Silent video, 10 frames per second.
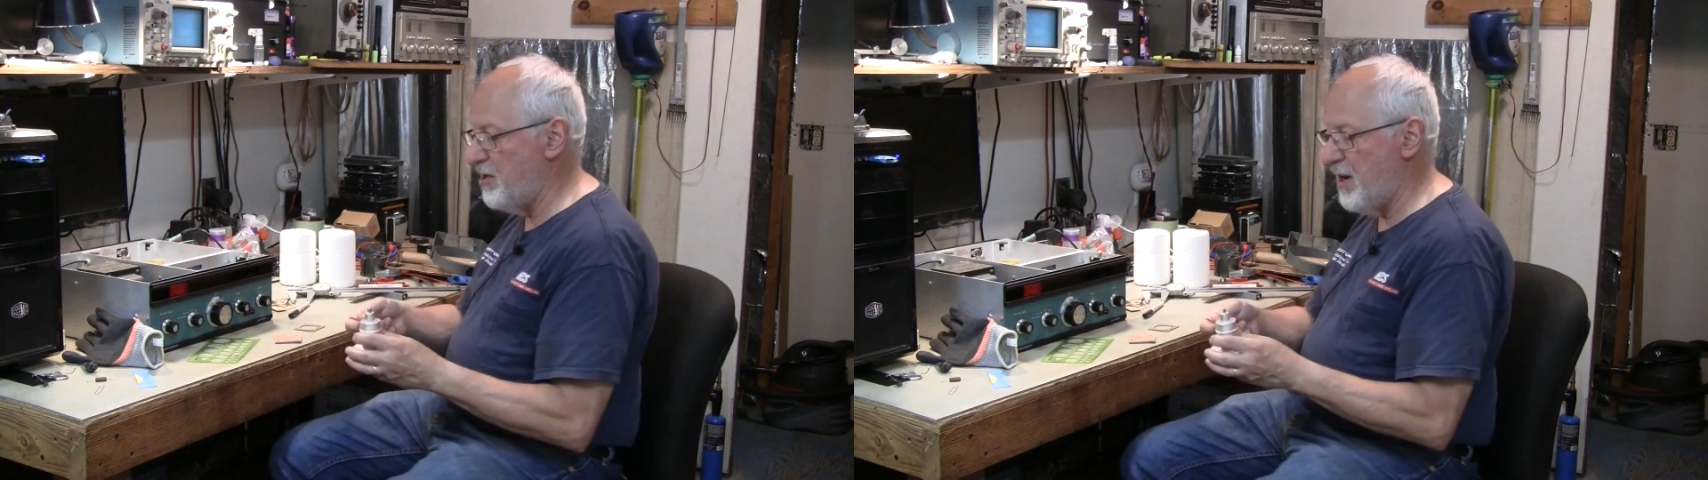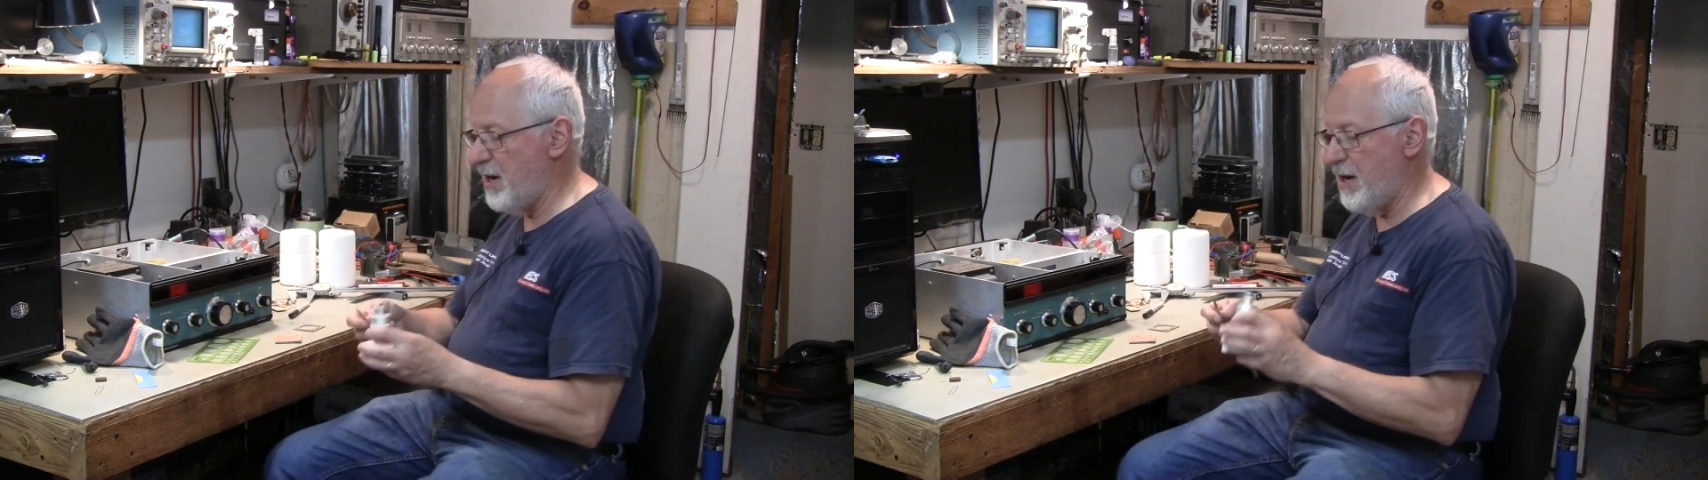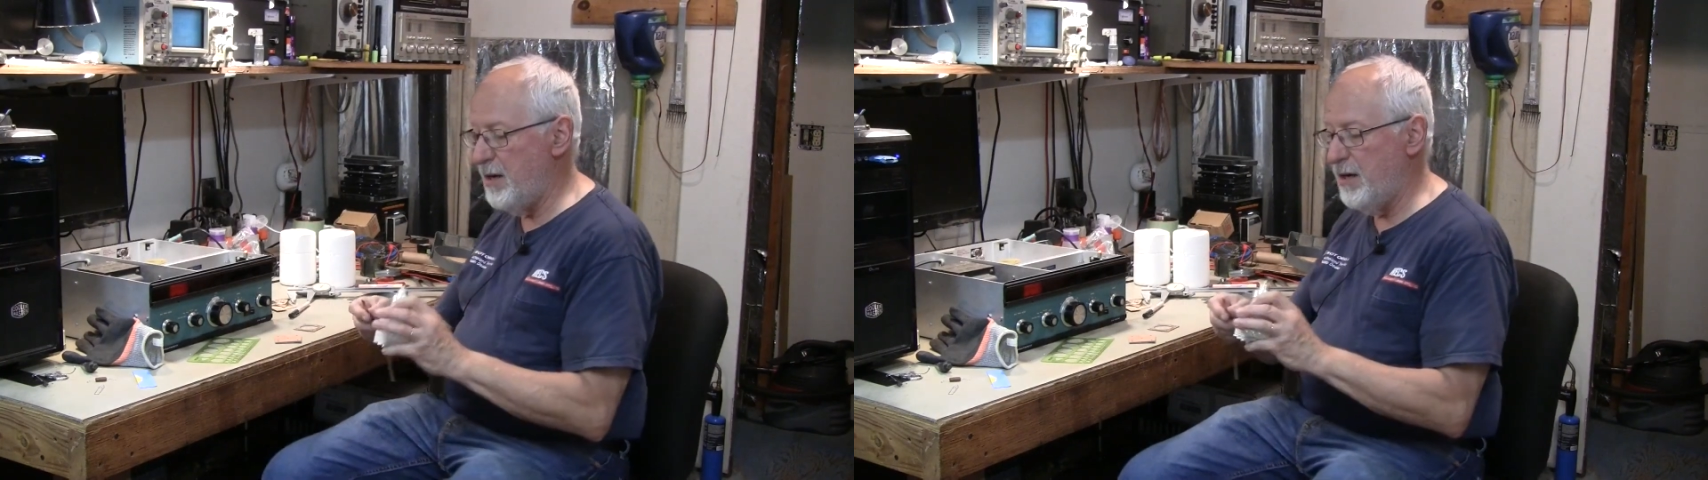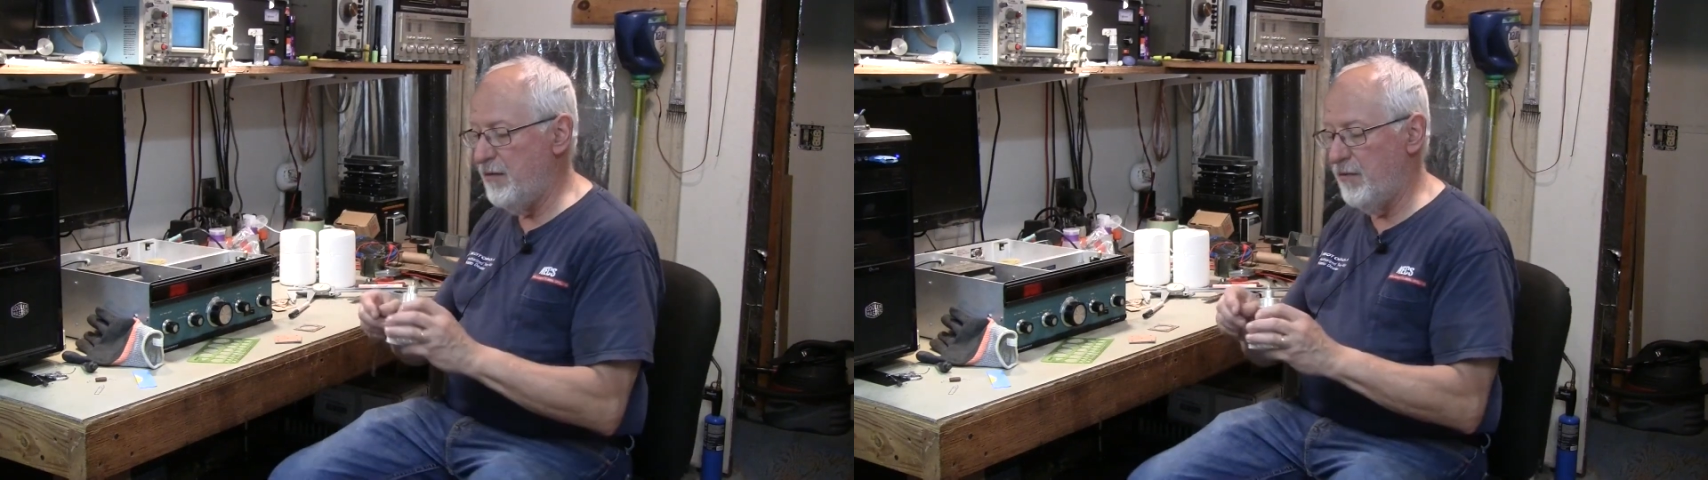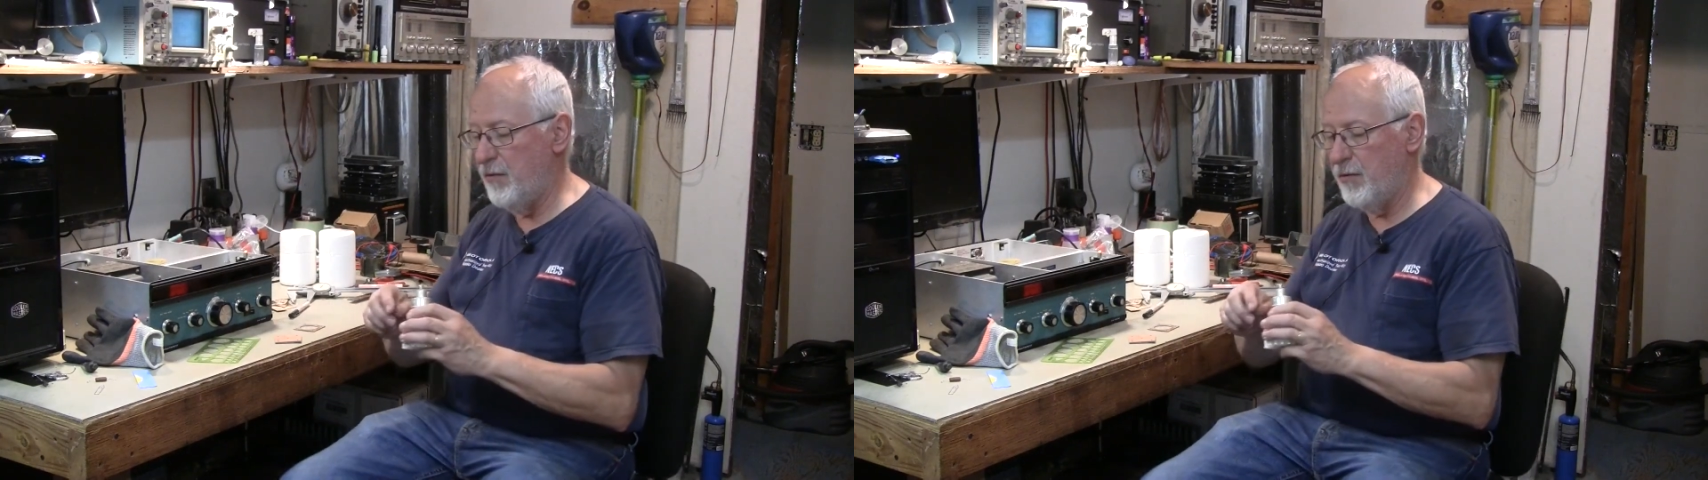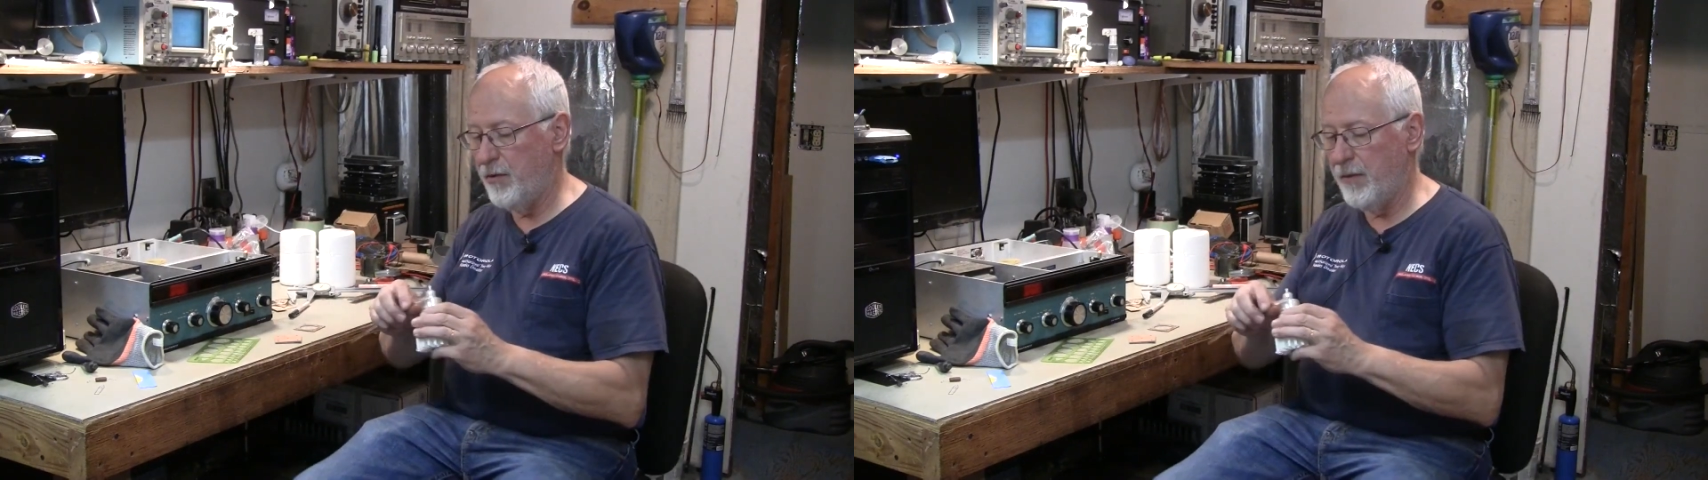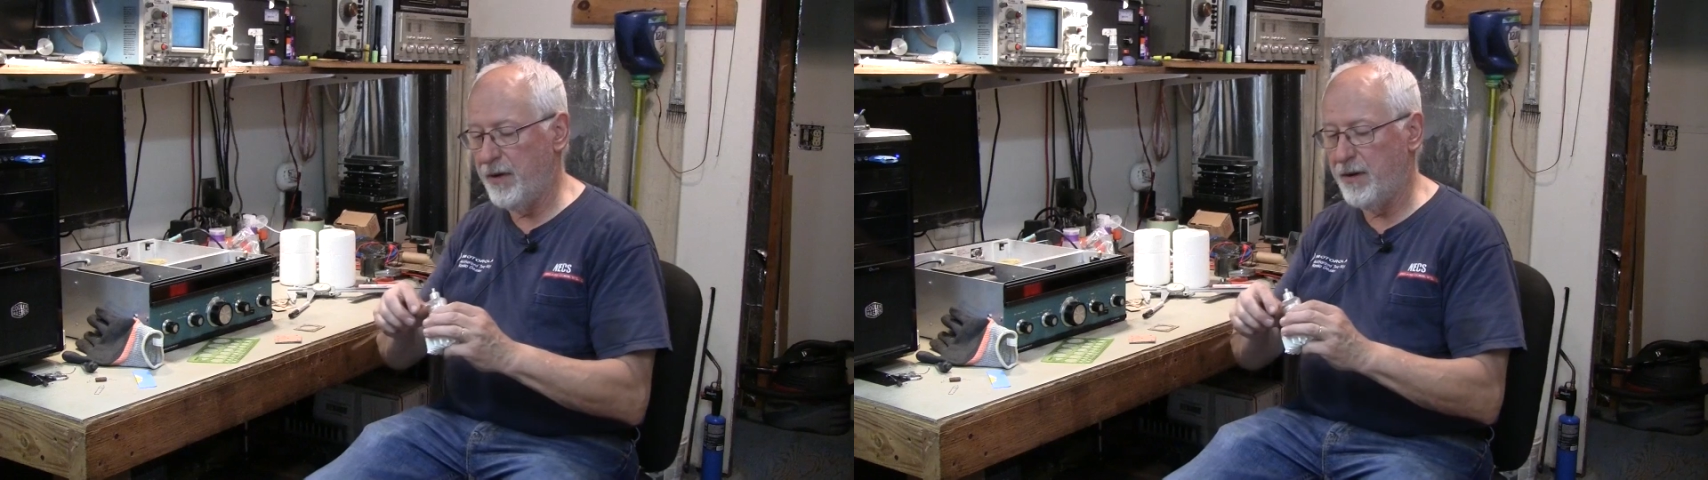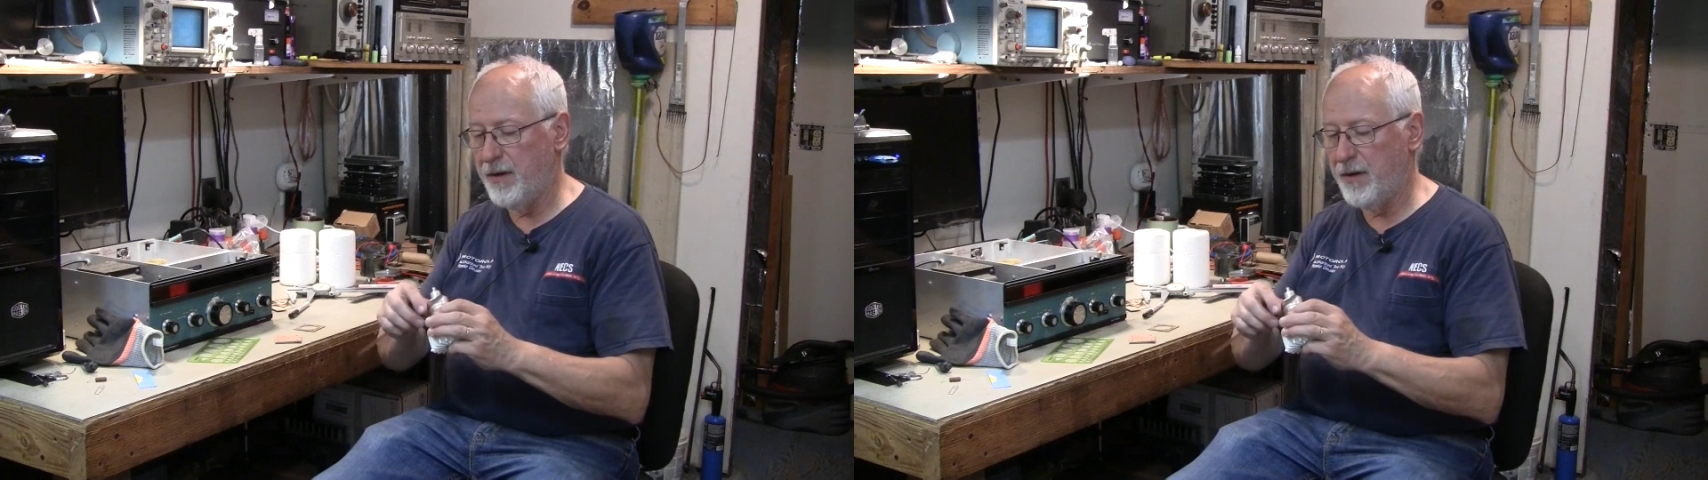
stock I need for the grid,